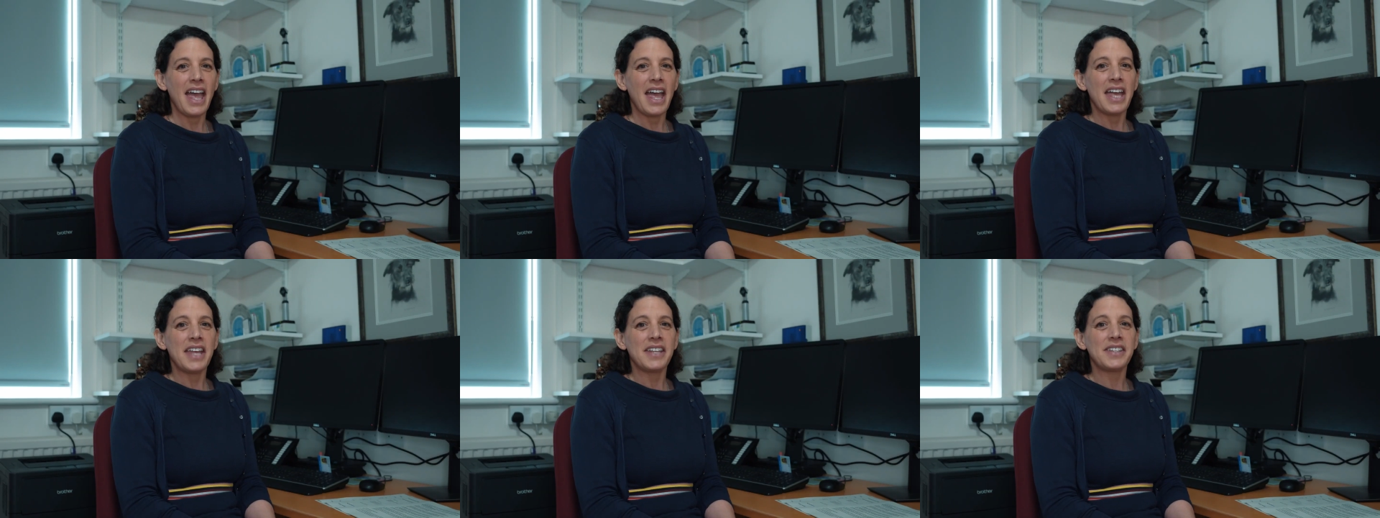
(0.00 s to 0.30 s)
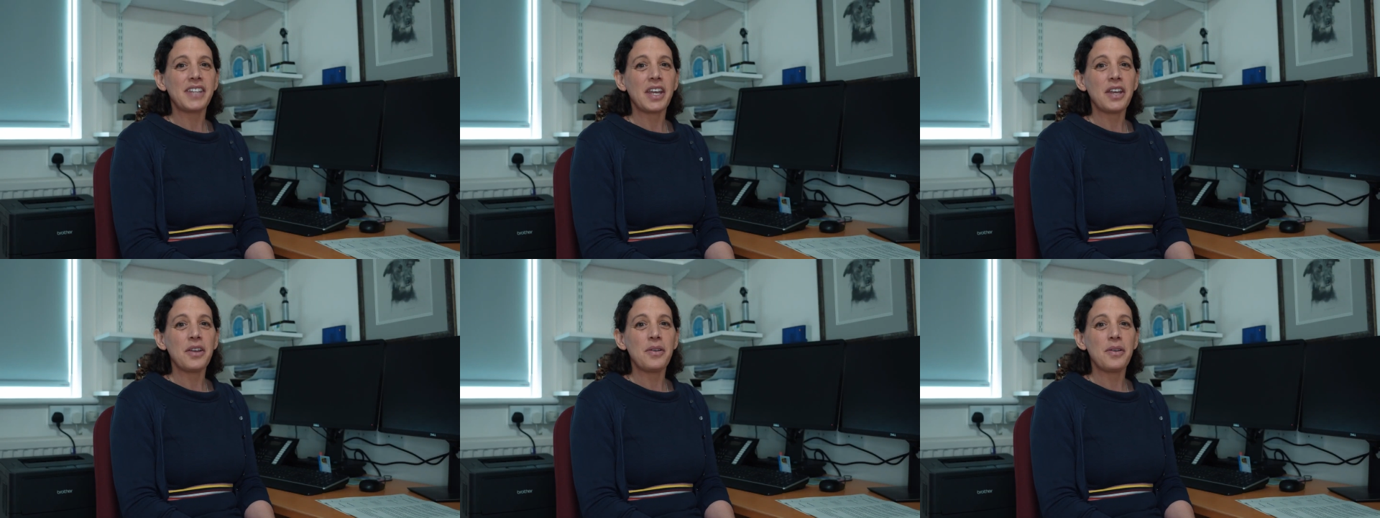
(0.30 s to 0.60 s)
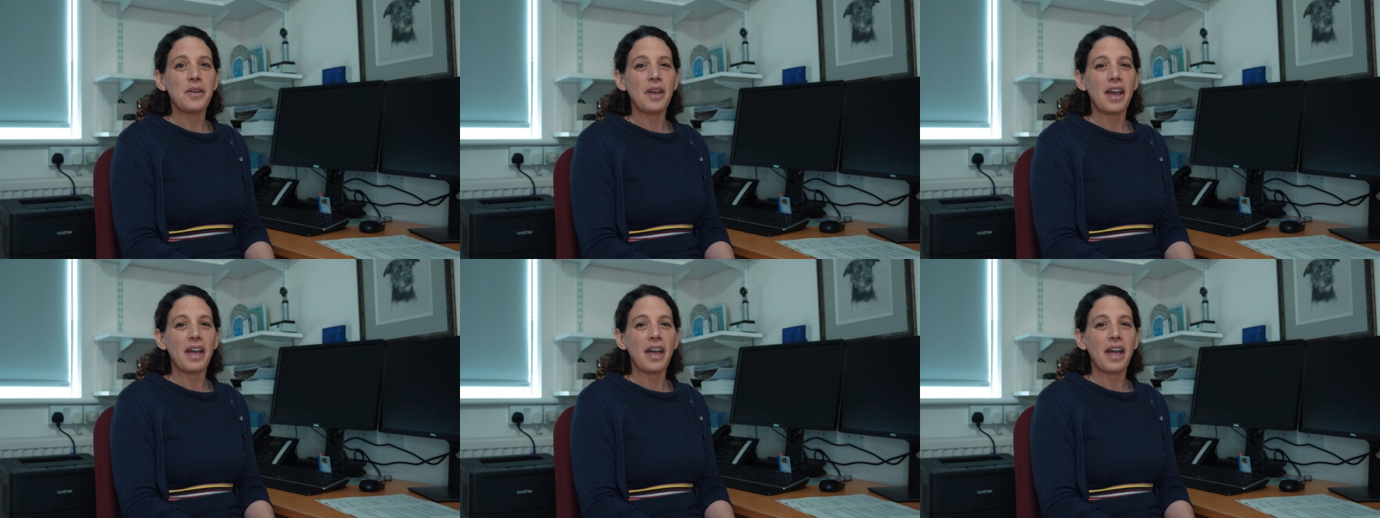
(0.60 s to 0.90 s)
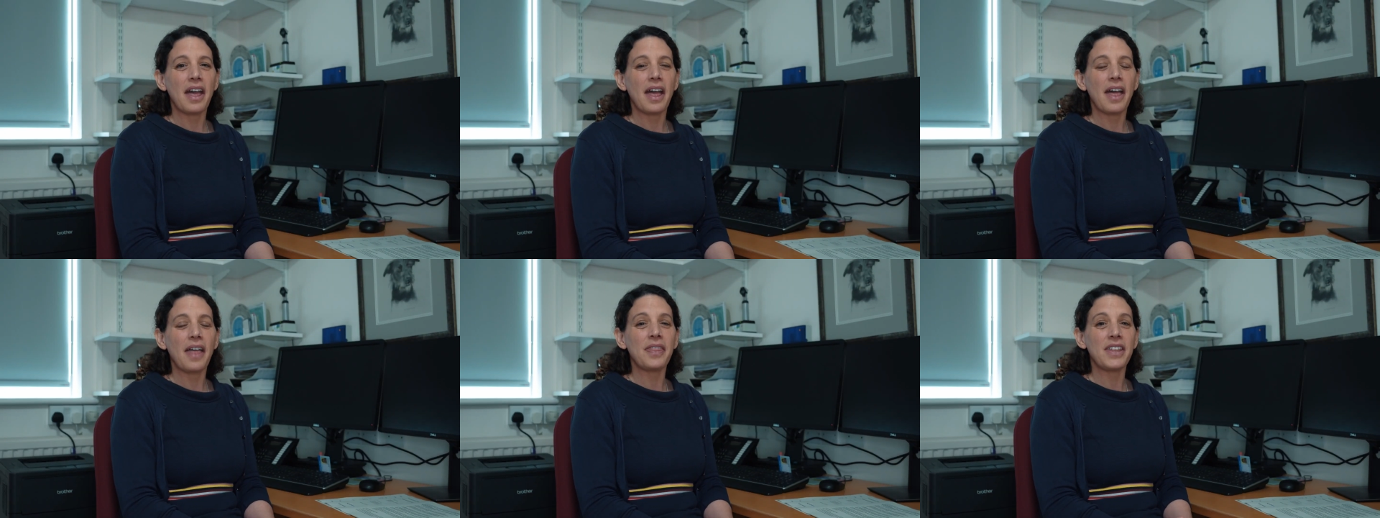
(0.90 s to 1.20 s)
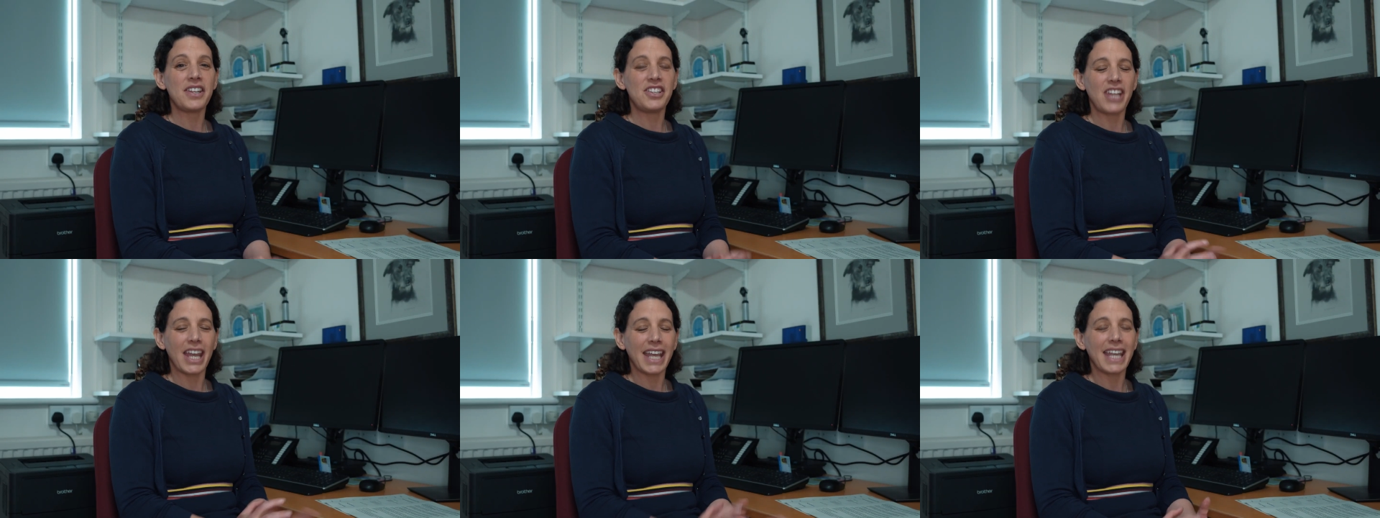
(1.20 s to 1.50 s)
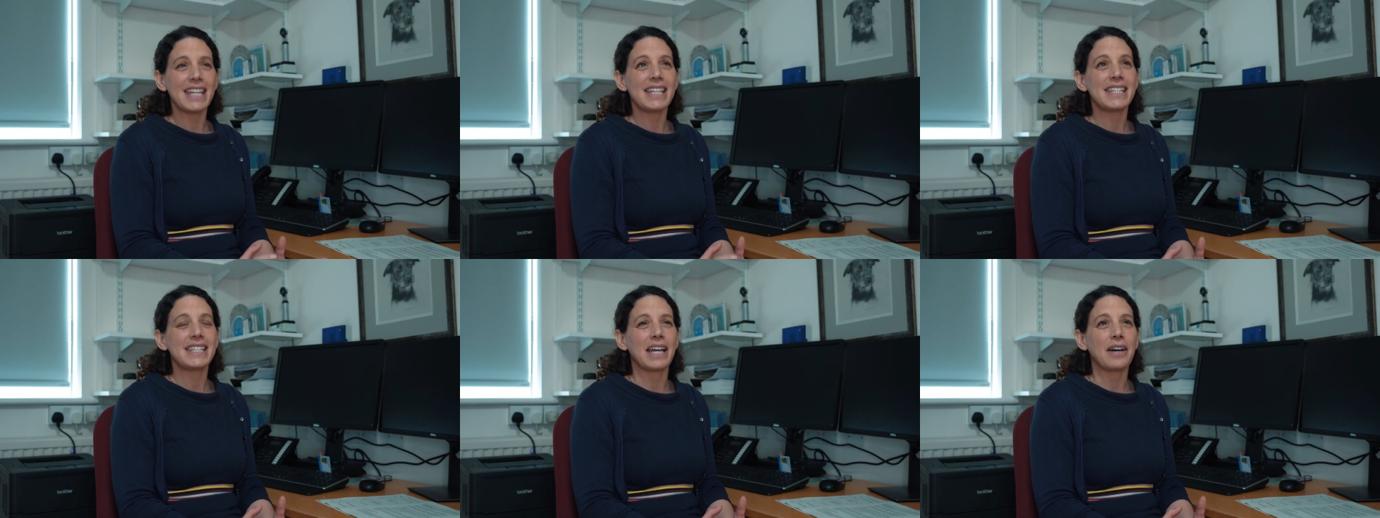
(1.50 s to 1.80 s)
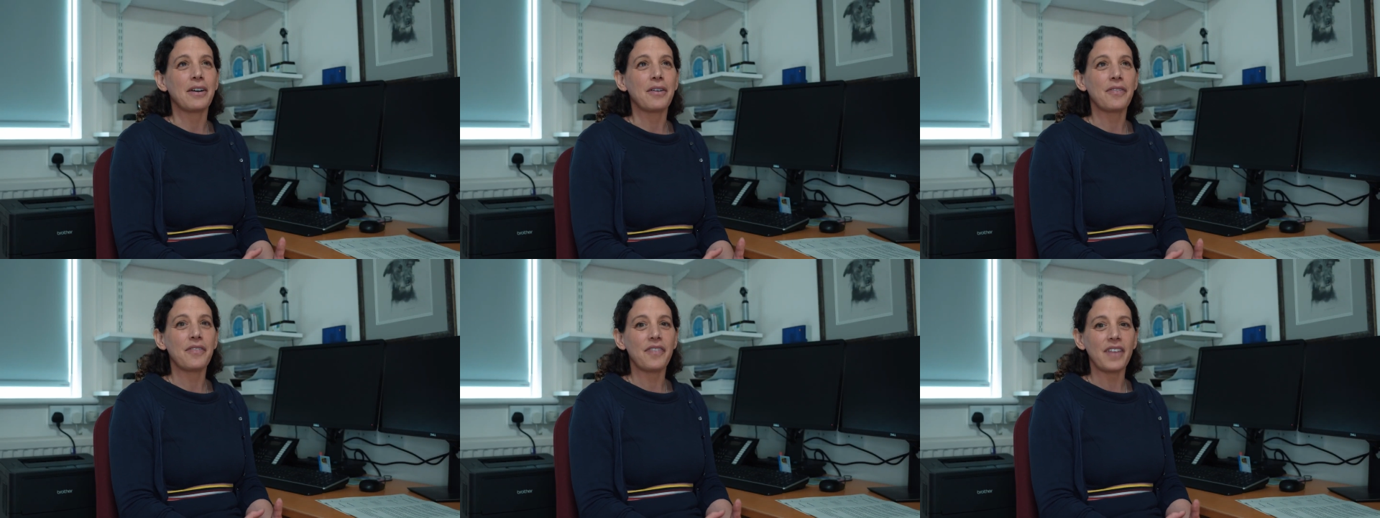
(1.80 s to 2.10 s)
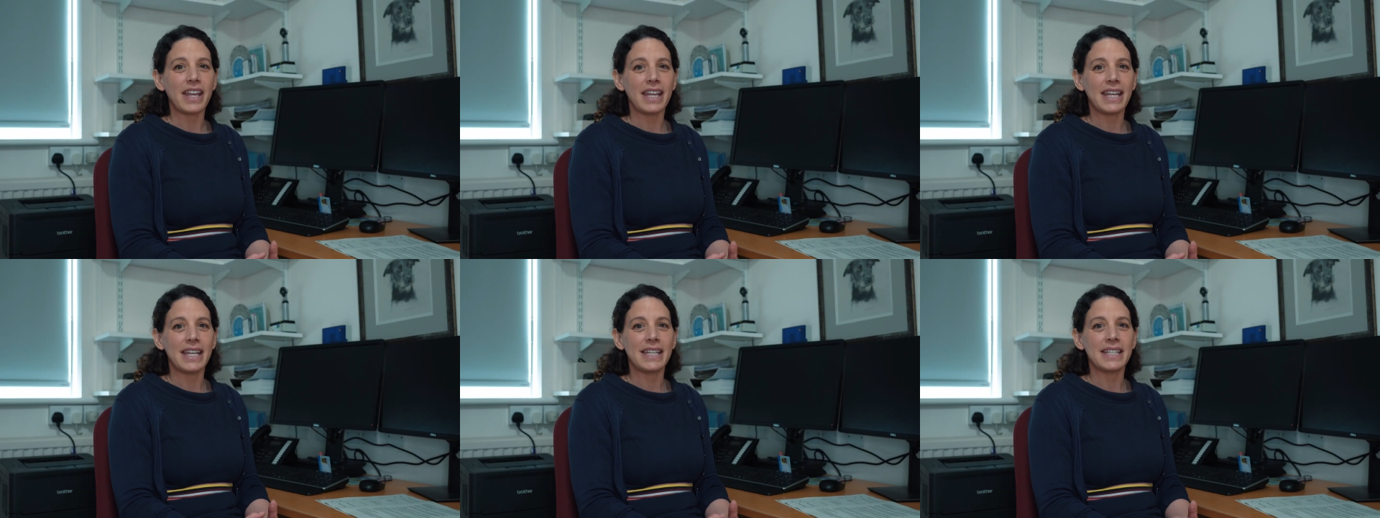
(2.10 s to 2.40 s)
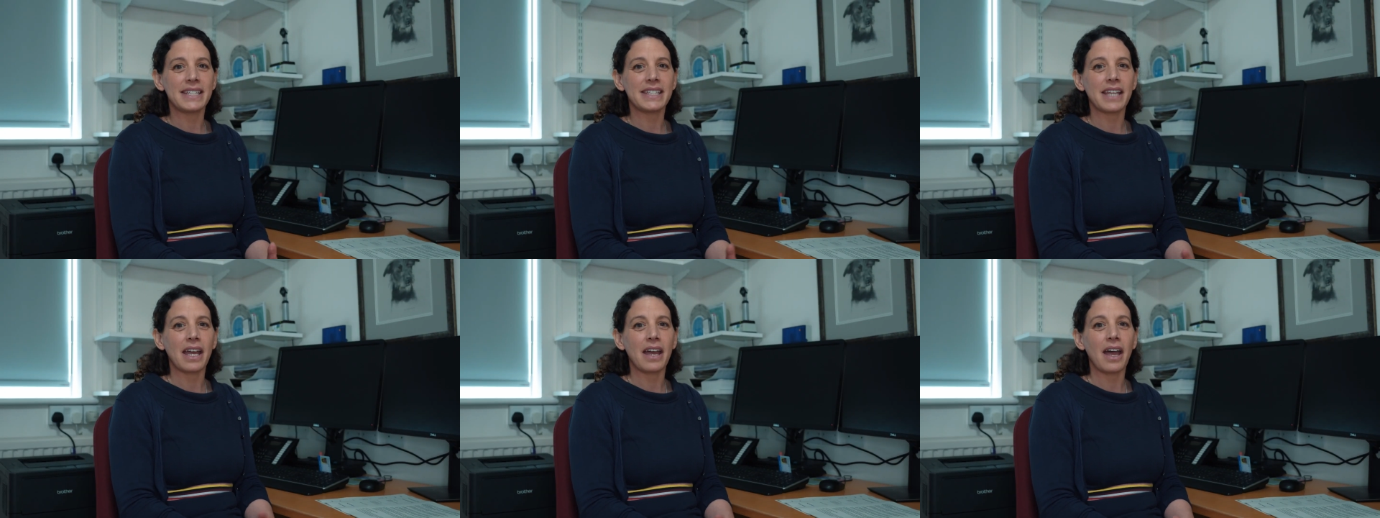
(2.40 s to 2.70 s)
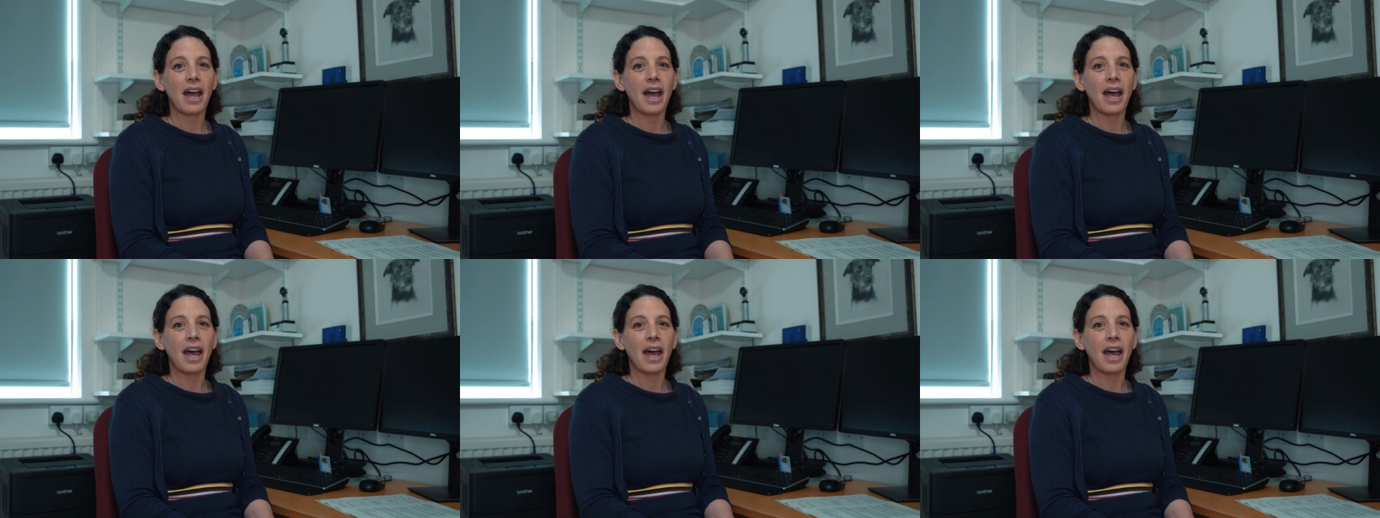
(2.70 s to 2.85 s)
So the check itself is